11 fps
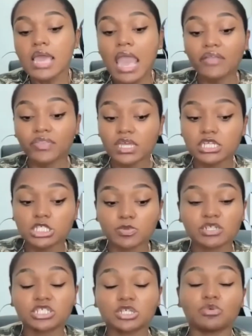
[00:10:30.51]
And then
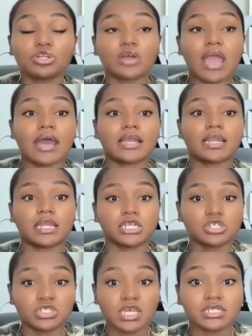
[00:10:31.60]
especially when you're at an
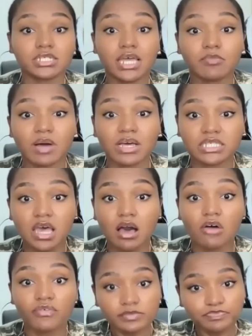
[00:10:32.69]
intersection like
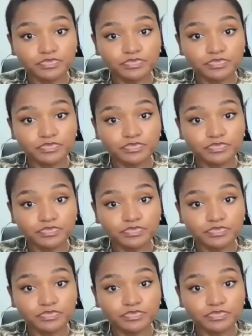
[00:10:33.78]
myself,